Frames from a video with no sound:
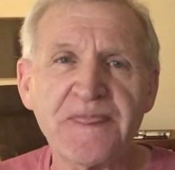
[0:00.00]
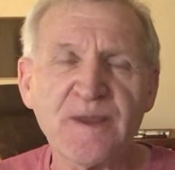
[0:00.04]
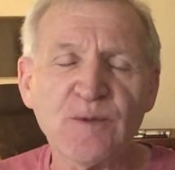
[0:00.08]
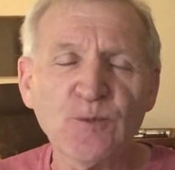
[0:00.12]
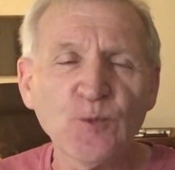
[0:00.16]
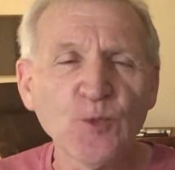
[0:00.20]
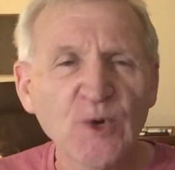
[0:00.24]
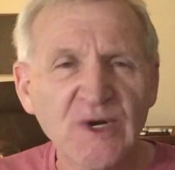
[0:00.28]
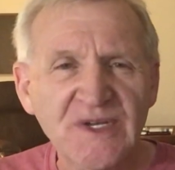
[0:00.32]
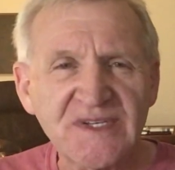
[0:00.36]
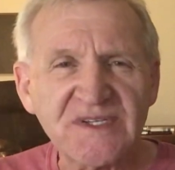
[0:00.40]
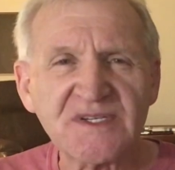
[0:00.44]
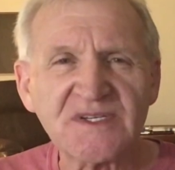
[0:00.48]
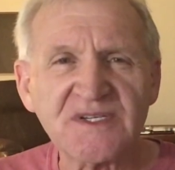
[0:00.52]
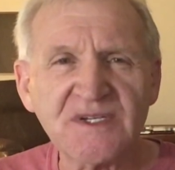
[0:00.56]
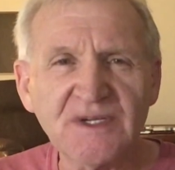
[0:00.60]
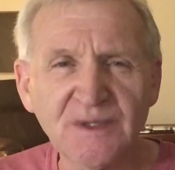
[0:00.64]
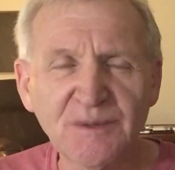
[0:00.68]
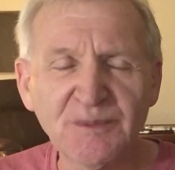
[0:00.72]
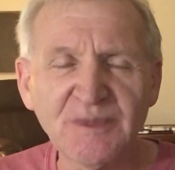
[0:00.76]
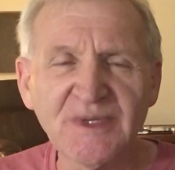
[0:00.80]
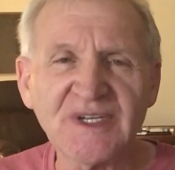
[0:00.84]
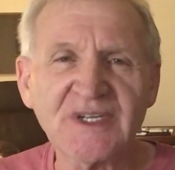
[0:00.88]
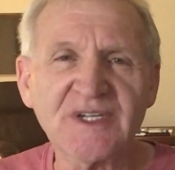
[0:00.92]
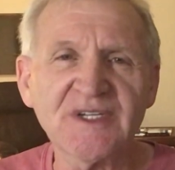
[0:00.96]
what
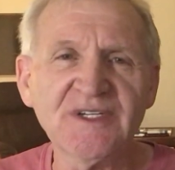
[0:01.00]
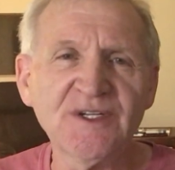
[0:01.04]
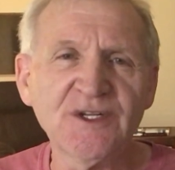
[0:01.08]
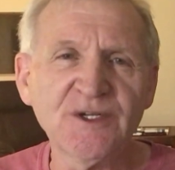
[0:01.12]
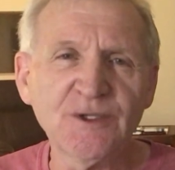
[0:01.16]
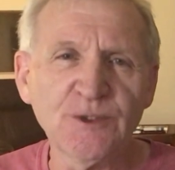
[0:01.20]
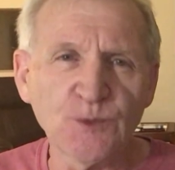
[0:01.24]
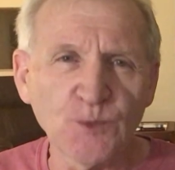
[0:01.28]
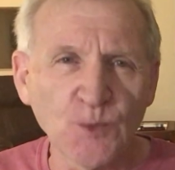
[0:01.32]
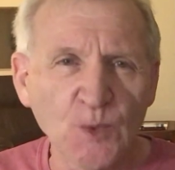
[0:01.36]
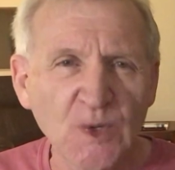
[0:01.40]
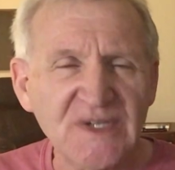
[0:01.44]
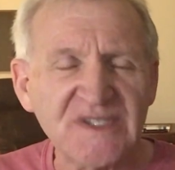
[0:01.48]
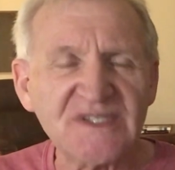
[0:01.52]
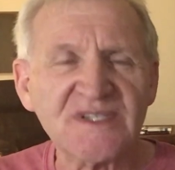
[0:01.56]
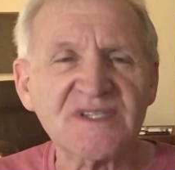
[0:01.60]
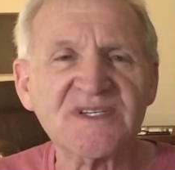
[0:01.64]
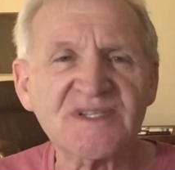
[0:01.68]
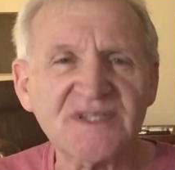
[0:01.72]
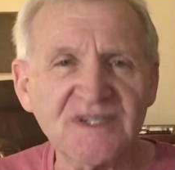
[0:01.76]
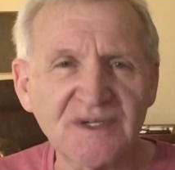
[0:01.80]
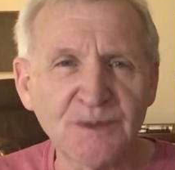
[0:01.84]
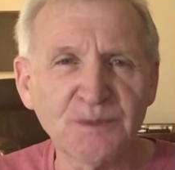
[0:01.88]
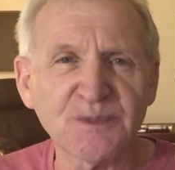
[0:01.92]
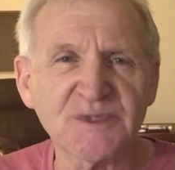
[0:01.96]
cinema can do, what
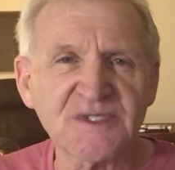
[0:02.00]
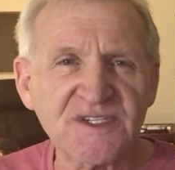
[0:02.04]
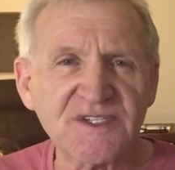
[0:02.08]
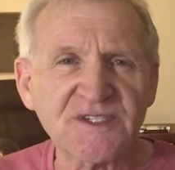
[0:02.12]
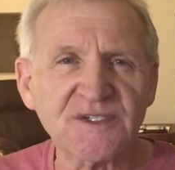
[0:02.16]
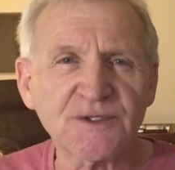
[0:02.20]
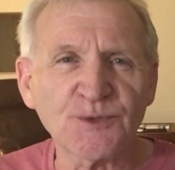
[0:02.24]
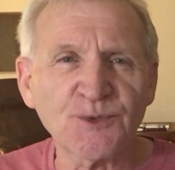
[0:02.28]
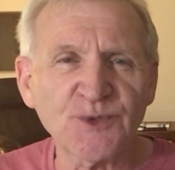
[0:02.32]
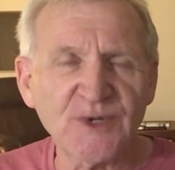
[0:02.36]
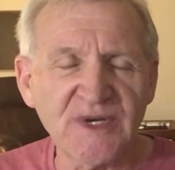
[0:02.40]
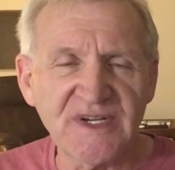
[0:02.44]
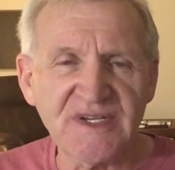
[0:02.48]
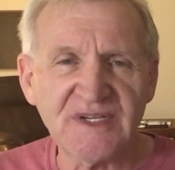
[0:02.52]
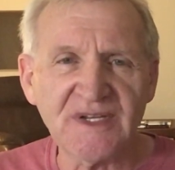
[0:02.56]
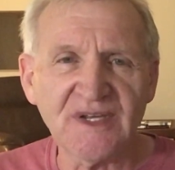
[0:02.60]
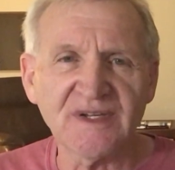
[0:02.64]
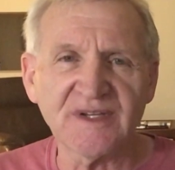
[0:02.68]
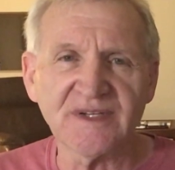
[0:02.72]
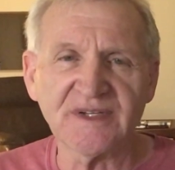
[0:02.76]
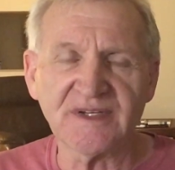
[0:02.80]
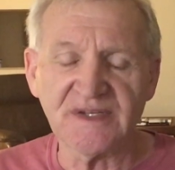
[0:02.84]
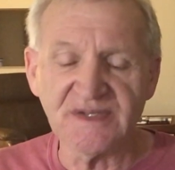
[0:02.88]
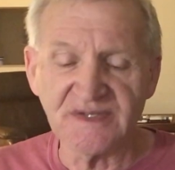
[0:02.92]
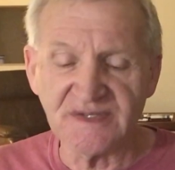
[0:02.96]
cinema
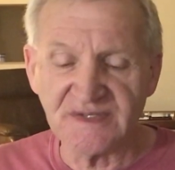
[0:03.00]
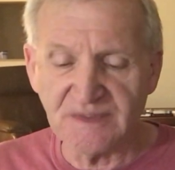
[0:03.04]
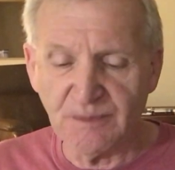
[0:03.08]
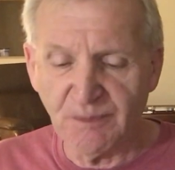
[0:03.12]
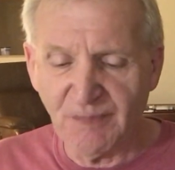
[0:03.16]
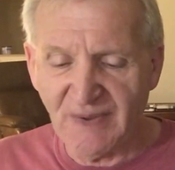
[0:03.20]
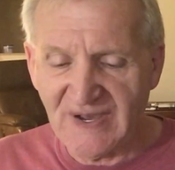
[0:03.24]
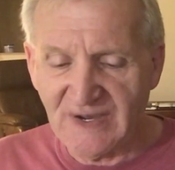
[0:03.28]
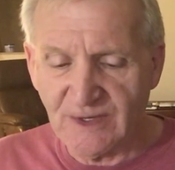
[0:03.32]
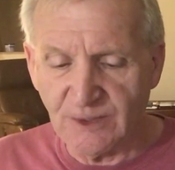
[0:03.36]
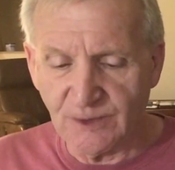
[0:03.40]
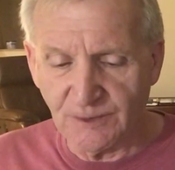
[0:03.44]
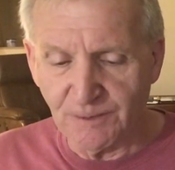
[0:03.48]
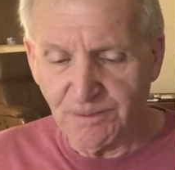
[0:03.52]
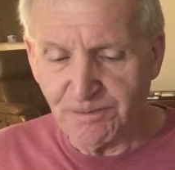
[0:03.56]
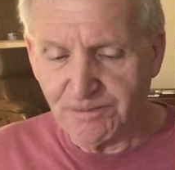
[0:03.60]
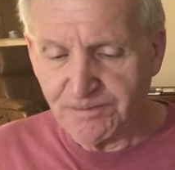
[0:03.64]
storytelling is about.